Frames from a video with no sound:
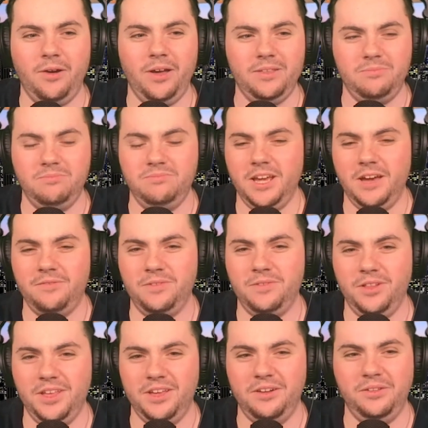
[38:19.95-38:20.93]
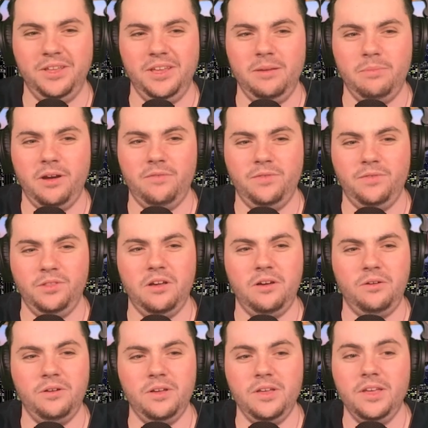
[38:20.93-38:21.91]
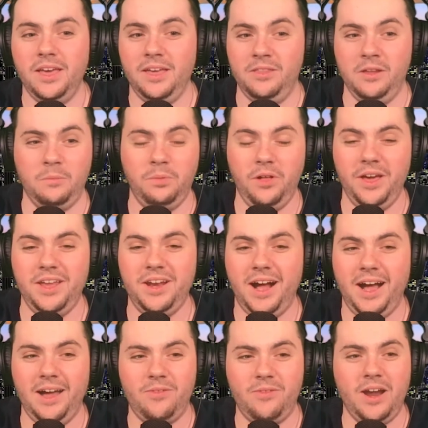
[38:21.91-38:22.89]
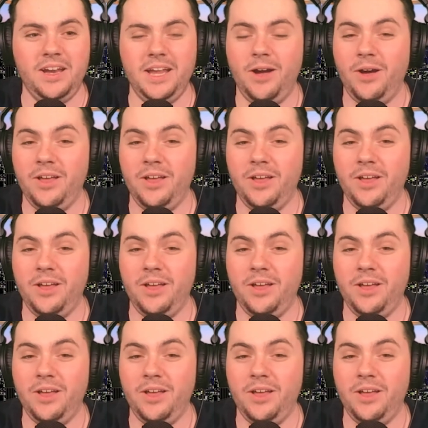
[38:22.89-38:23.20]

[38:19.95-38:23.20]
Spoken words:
I'm definitely going to lean Buffalo, and they're playing hot right now.